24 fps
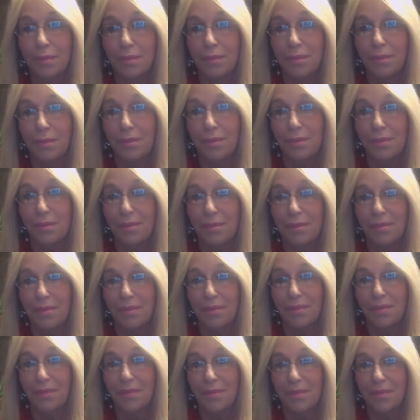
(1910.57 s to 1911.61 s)
And again, this
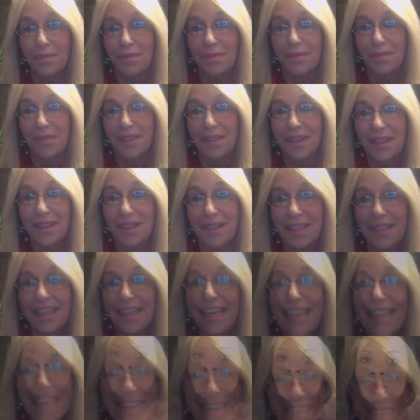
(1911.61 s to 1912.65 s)
is a $20,
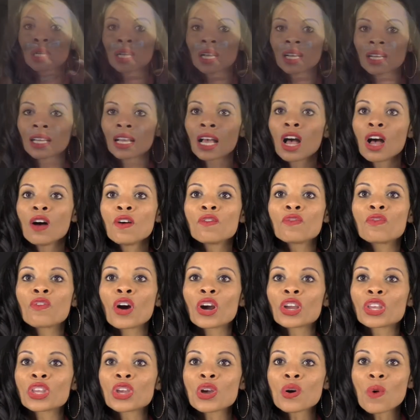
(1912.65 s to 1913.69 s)
$30 book
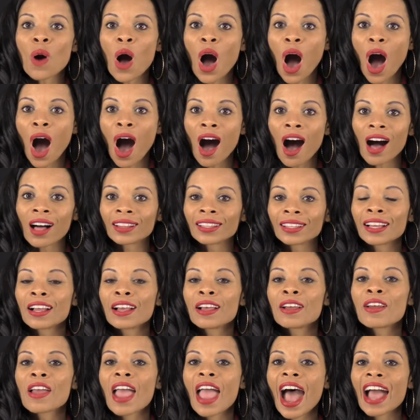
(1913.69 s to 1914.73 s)
for you
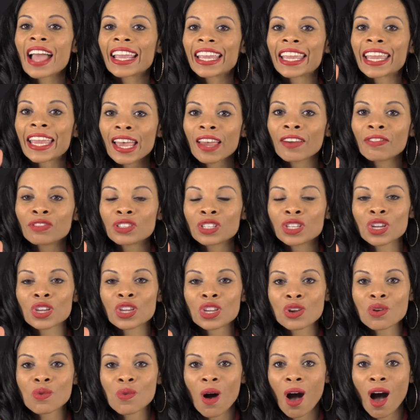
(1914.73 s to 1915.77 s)
all. A gift to
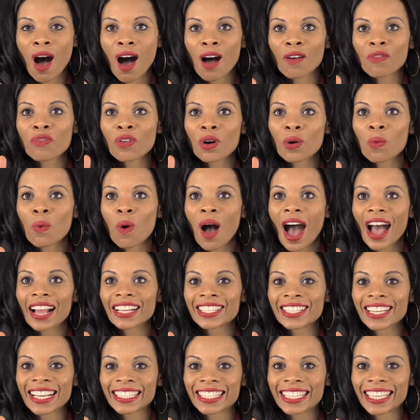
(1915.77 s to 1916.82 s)
you all for
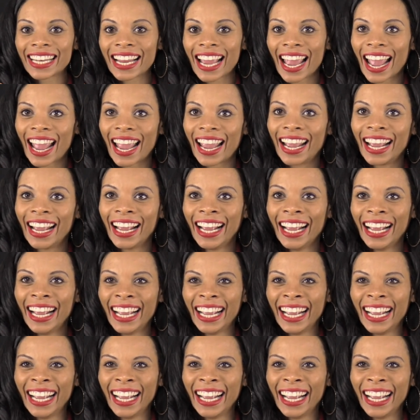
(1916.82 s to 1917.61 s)
watching today.